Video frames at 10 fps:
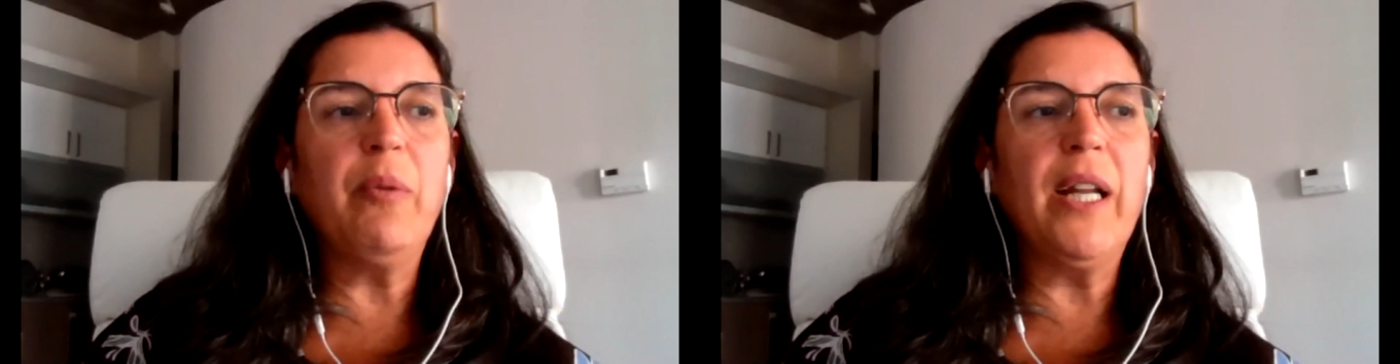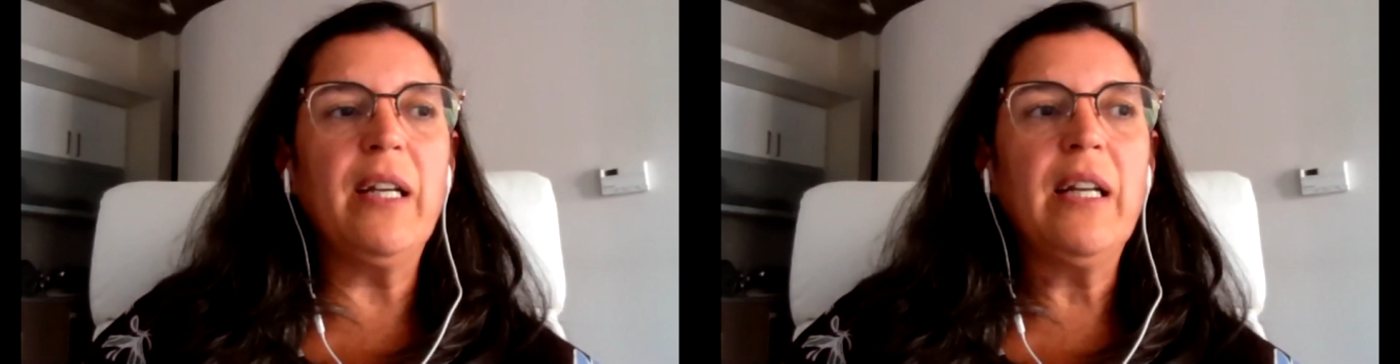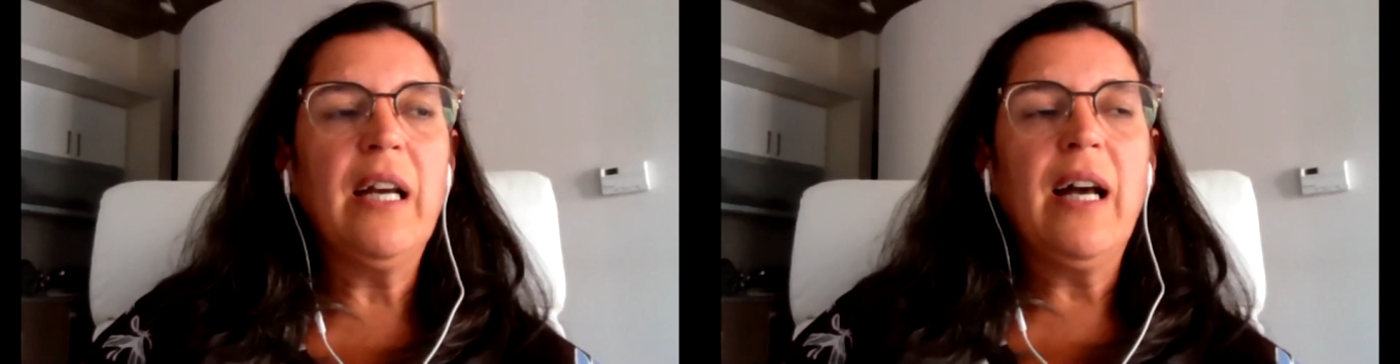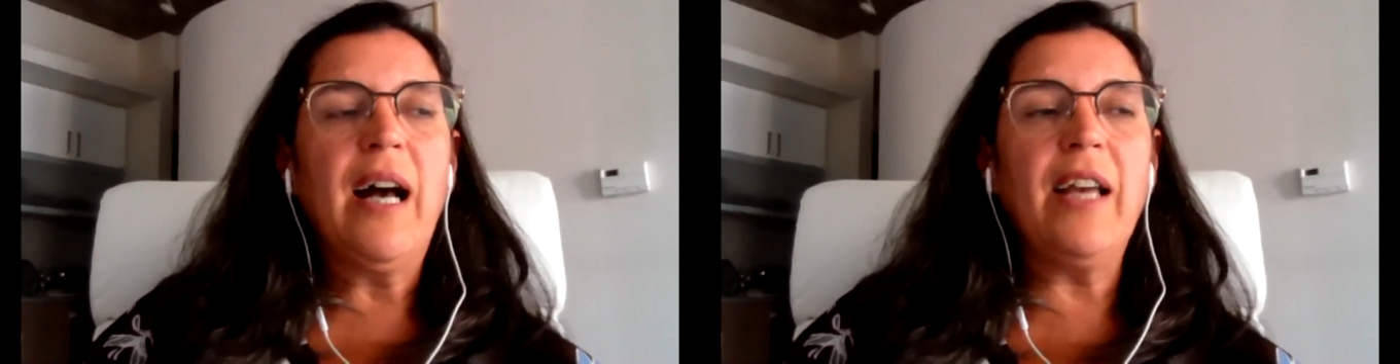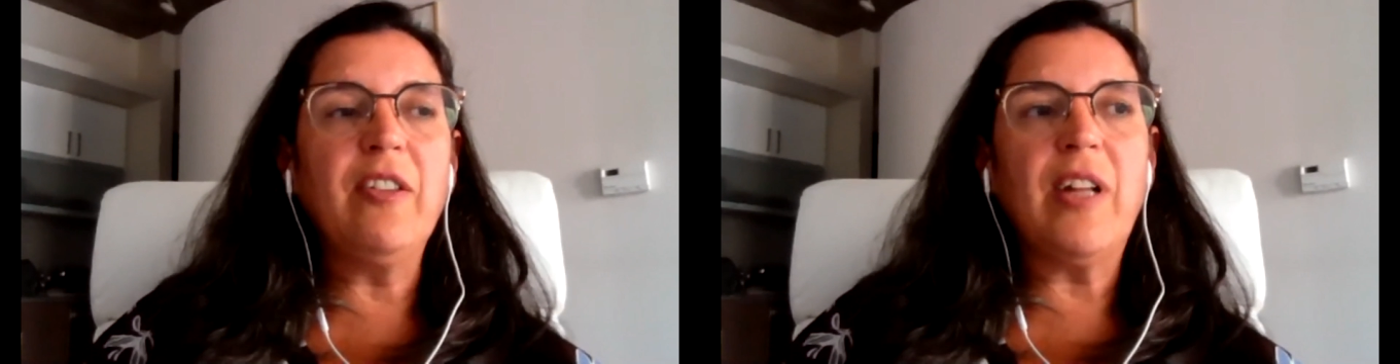When
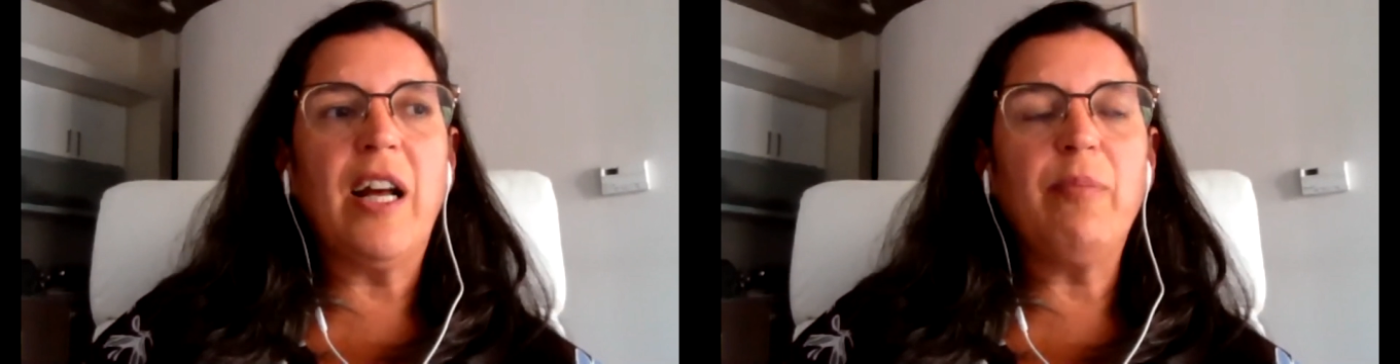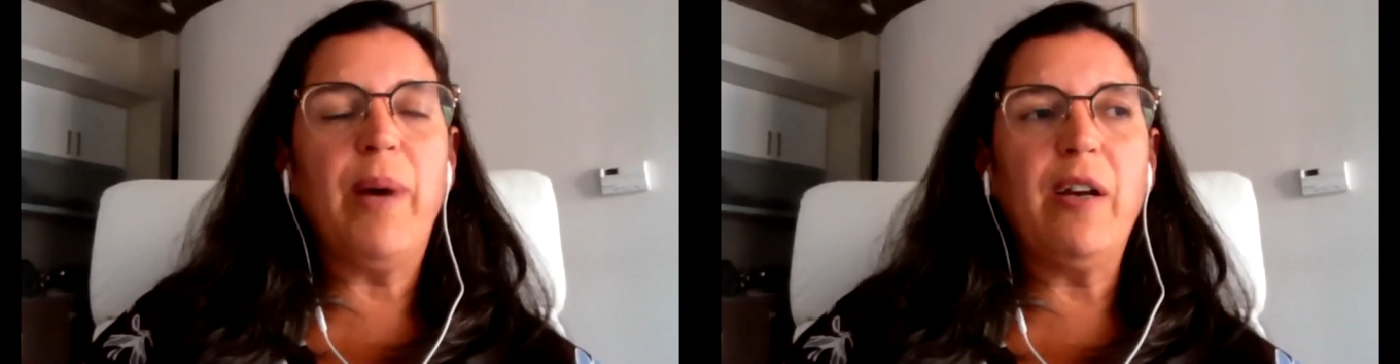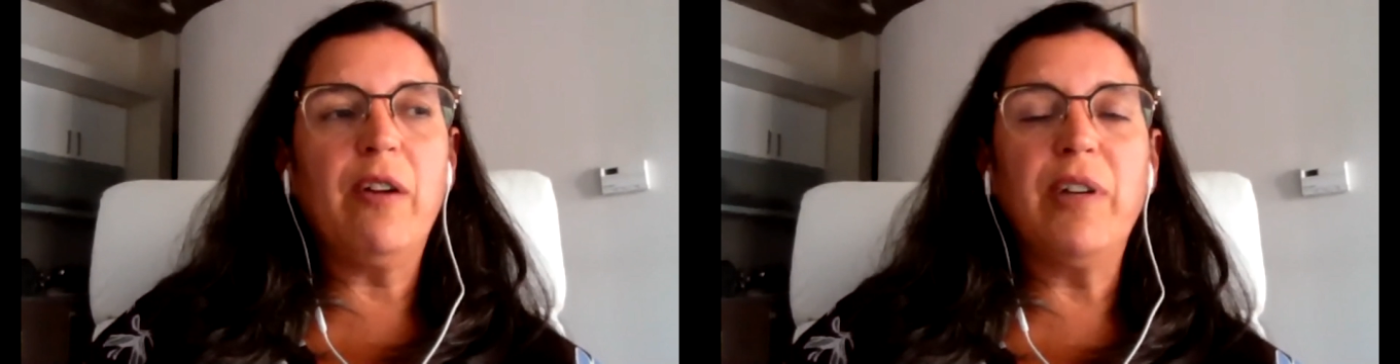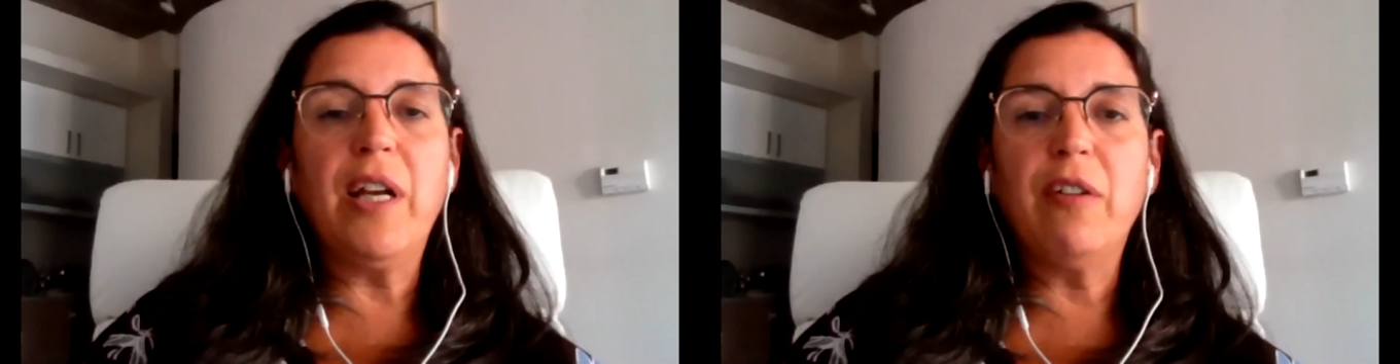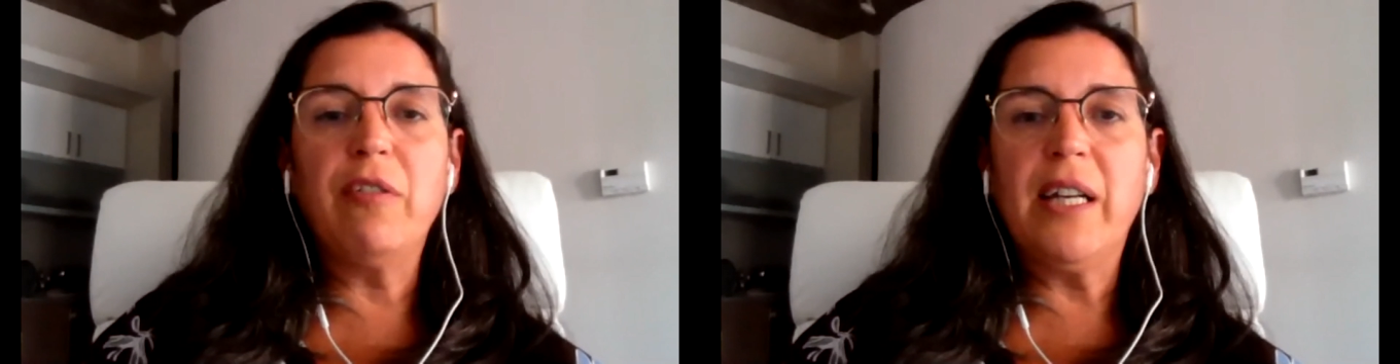I started
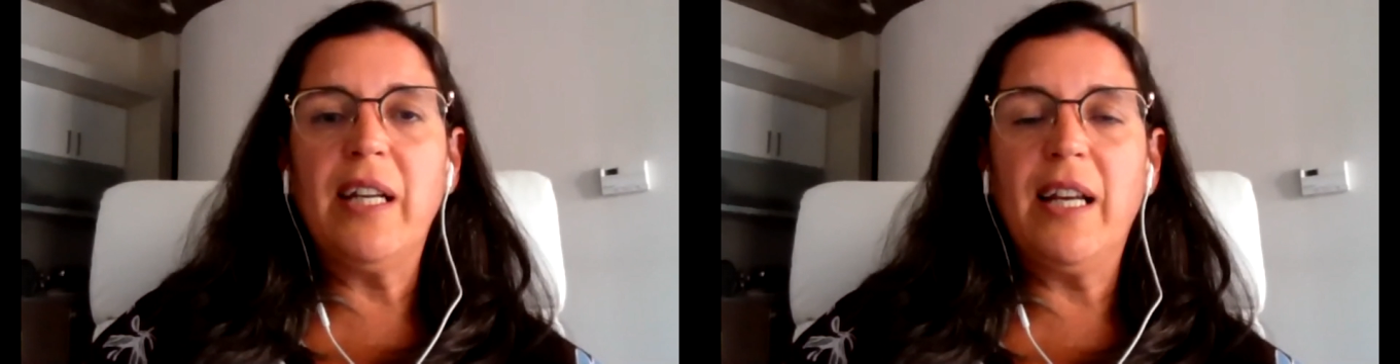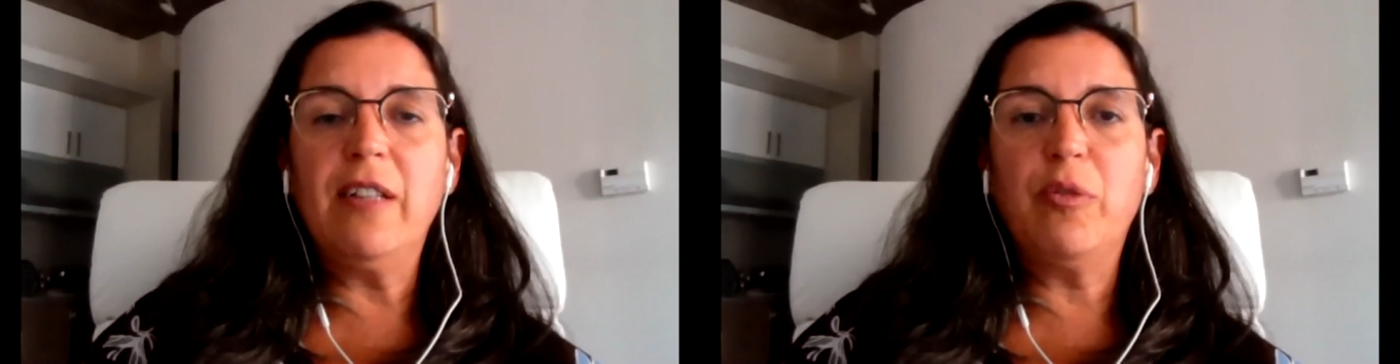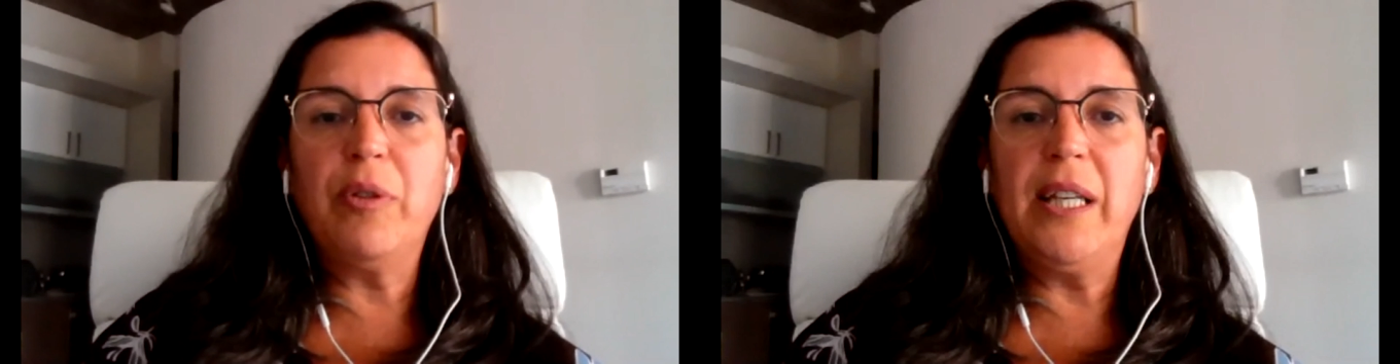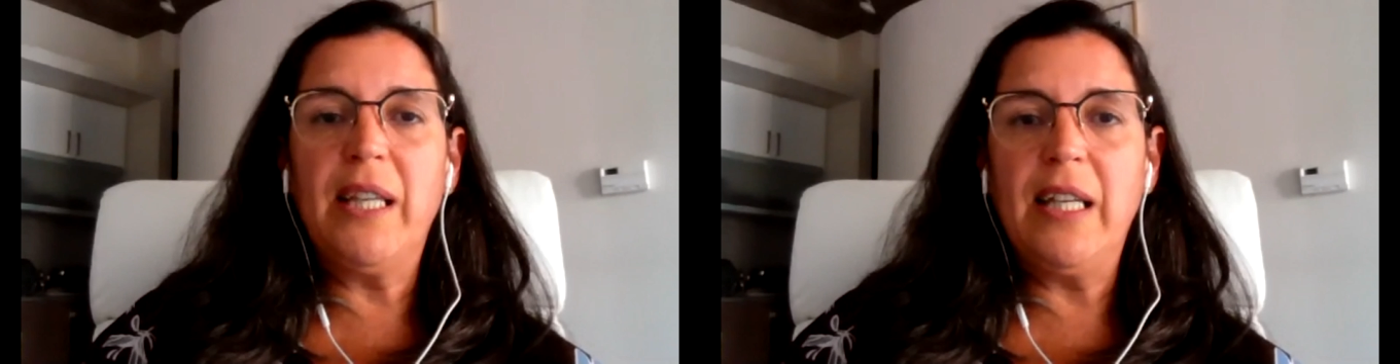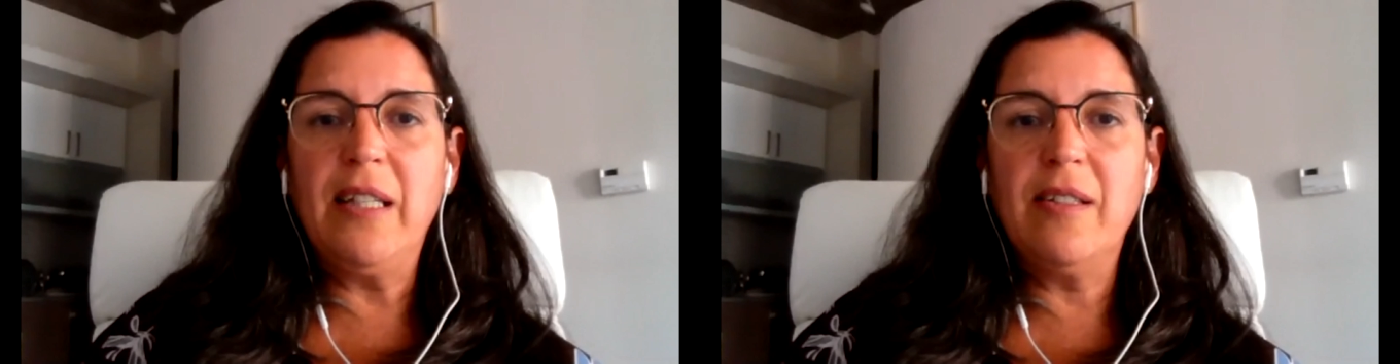BioArray, I already had 3
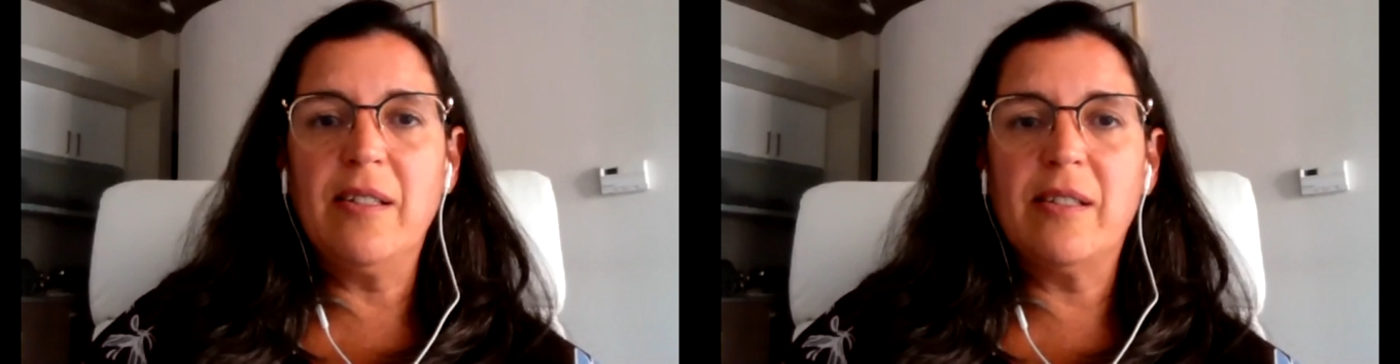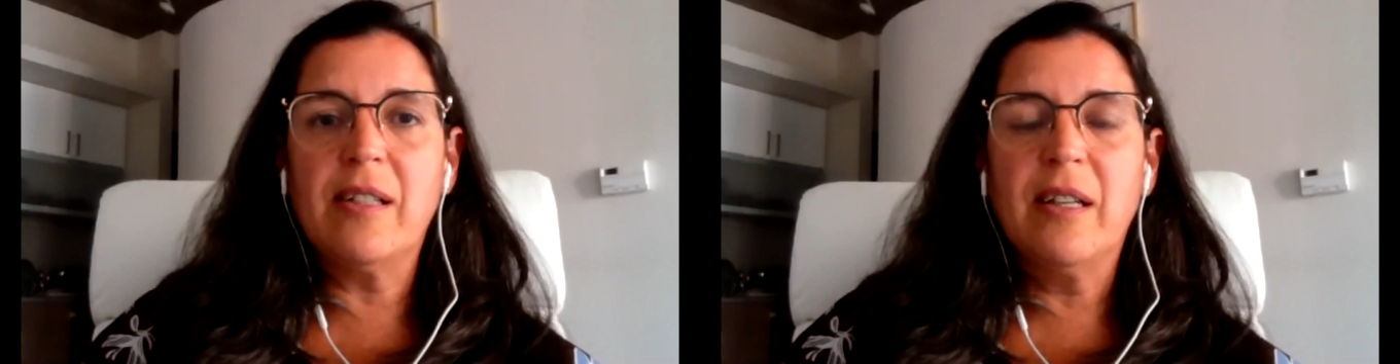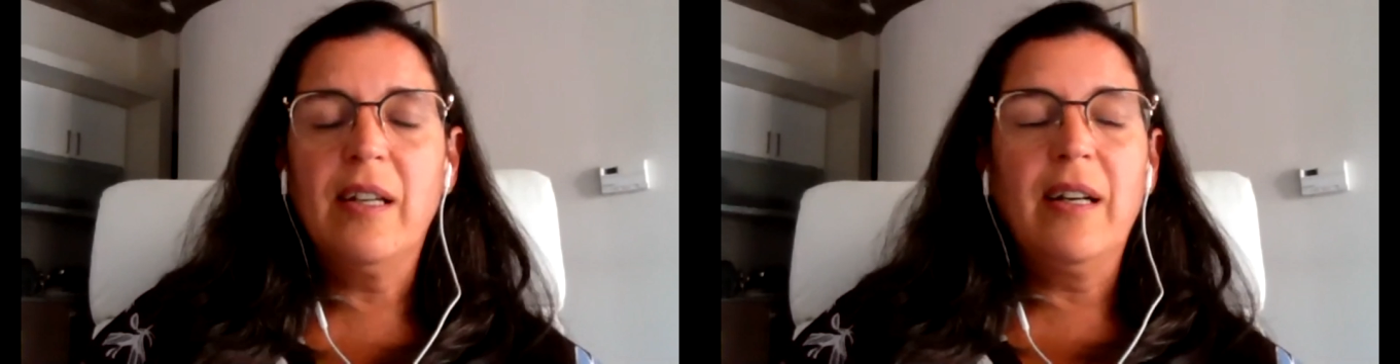kids.